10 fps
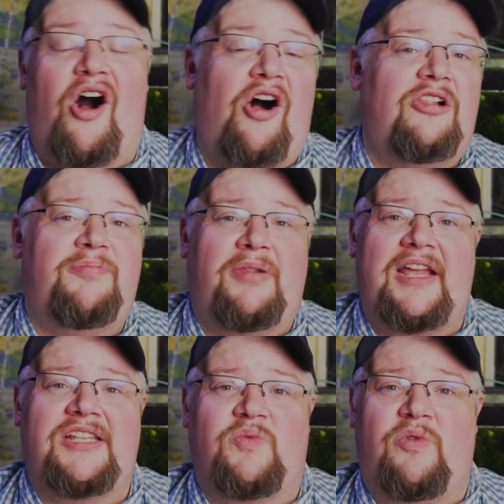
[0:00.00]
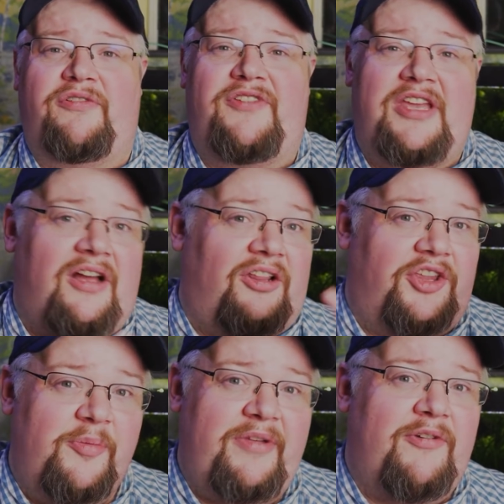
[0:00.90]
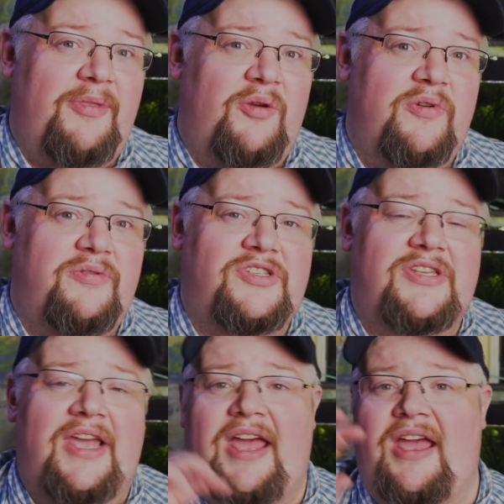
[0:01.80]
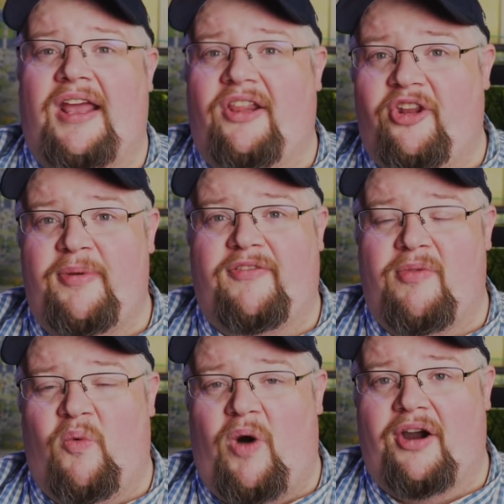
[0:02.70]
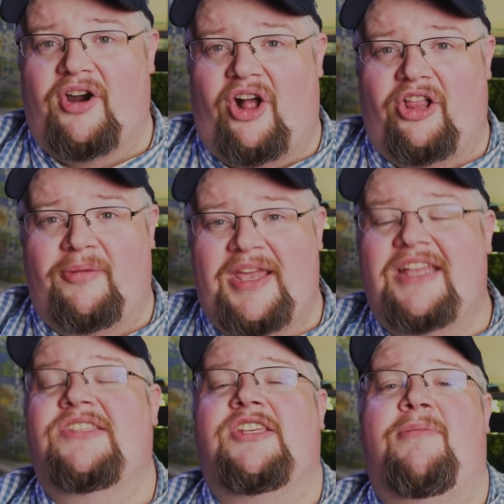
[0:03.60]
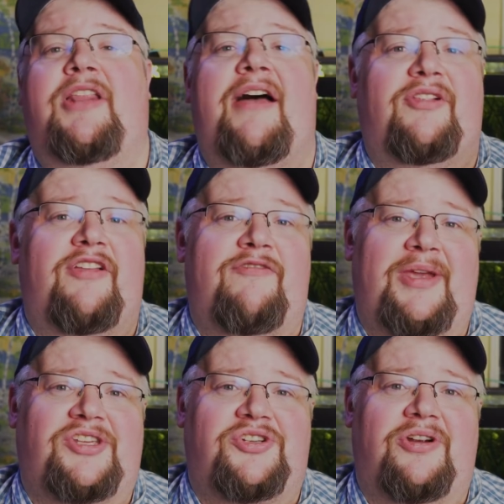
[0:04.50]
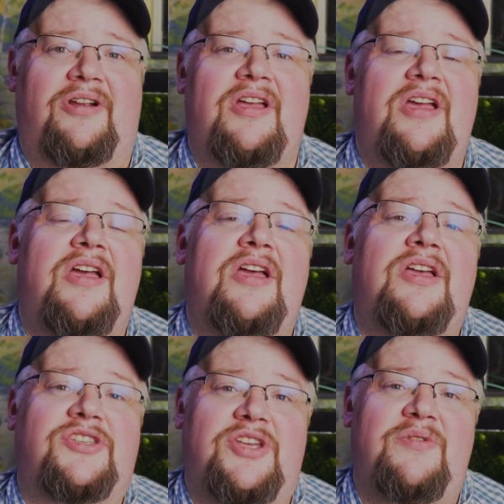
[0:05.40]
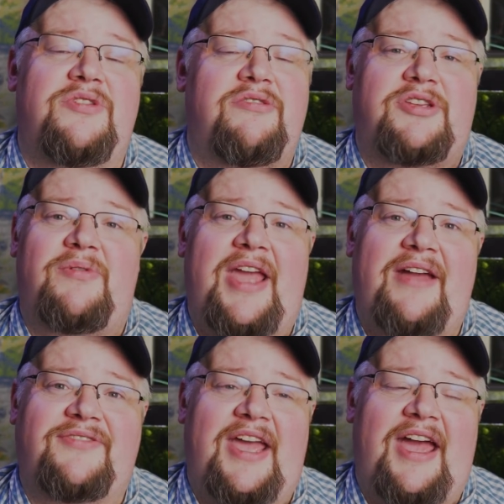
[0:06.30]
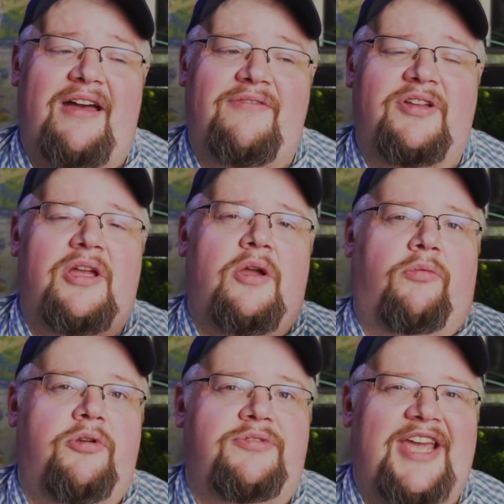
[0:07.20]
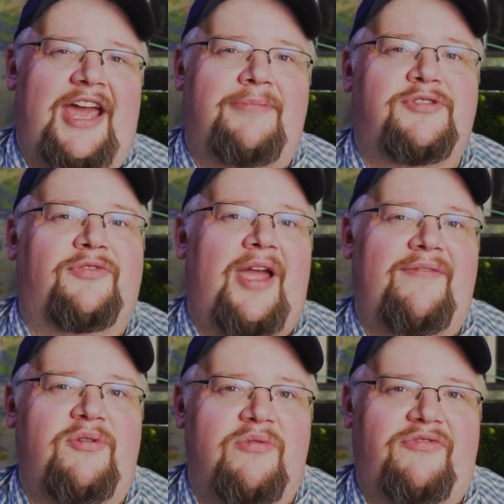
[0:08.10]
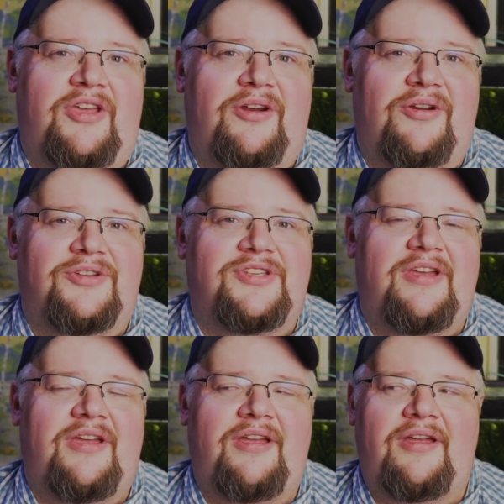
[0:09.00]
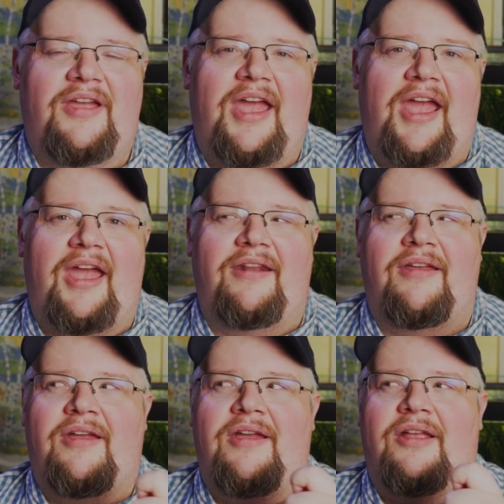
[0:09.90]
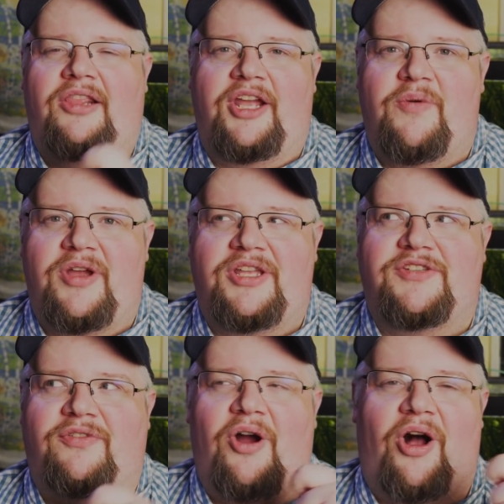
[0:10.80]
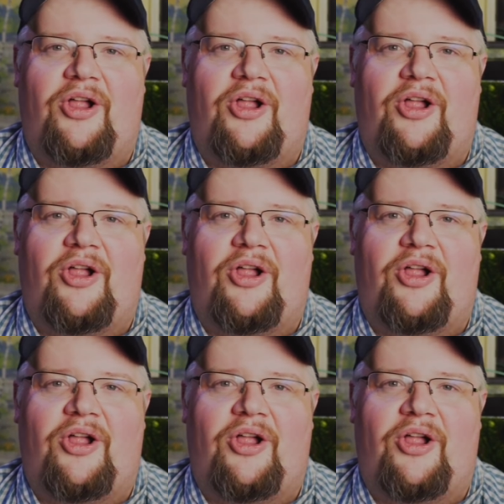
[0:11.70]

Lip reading: all plants will feed a little bit from their roots and a little bit from the water column in some level of mixture. So you don't have to have root tabs for heavy root feeders and liquids for